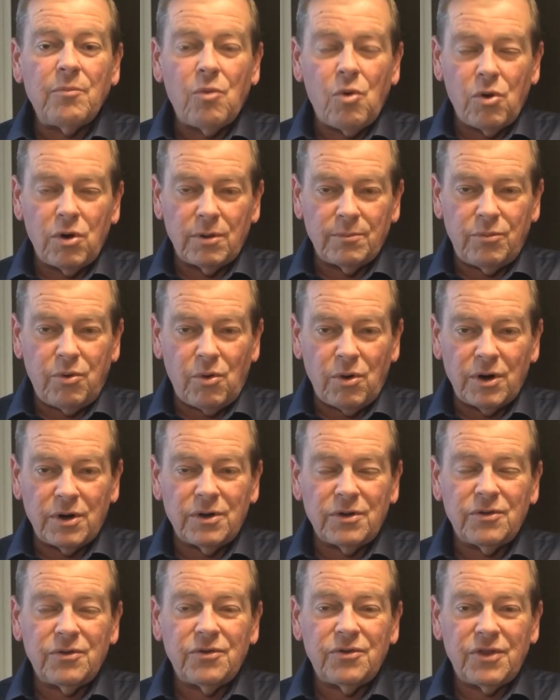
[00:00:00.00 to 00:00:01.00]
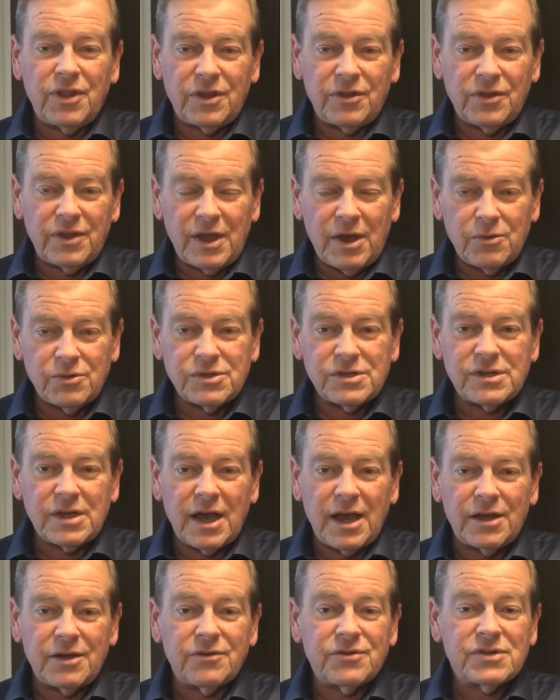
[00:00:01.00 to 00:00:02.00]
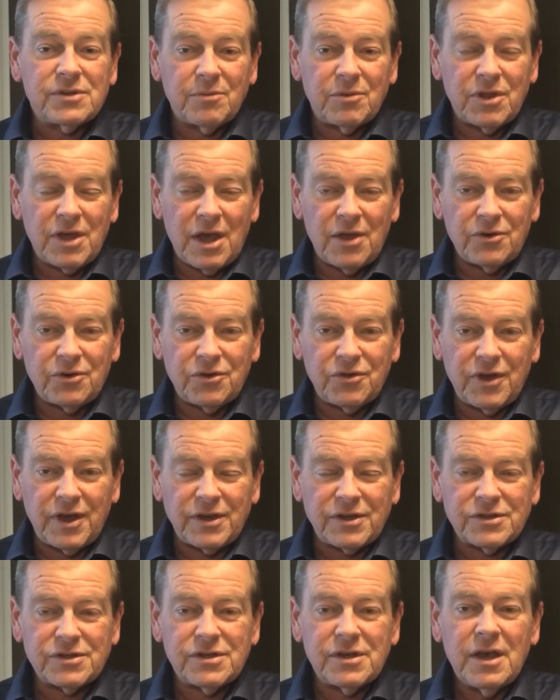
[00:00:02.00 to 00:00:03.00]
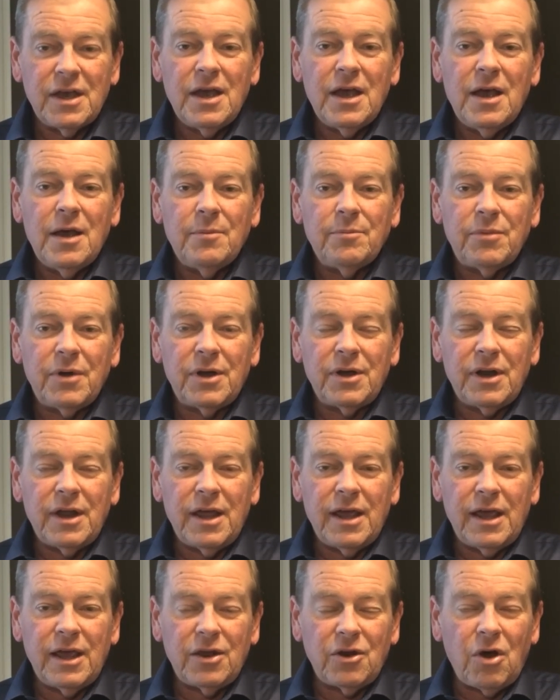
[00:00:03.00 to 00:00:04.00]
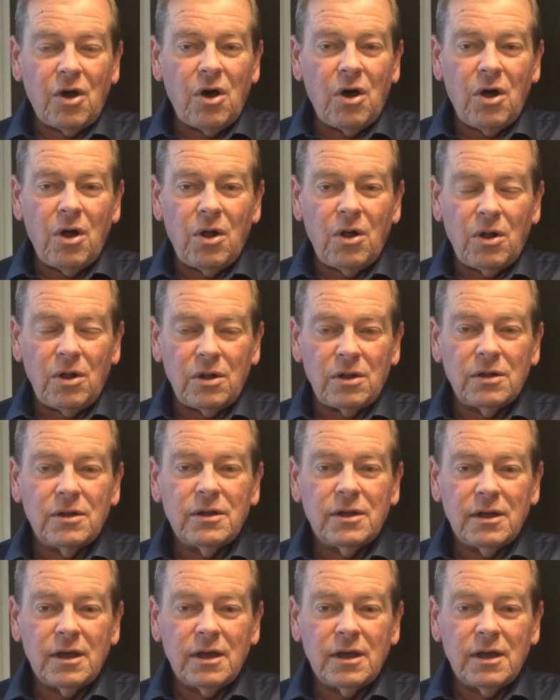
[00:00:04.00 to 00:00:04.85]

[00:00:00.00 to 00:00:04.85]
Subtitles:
more important than the outside of some of the other things. But it all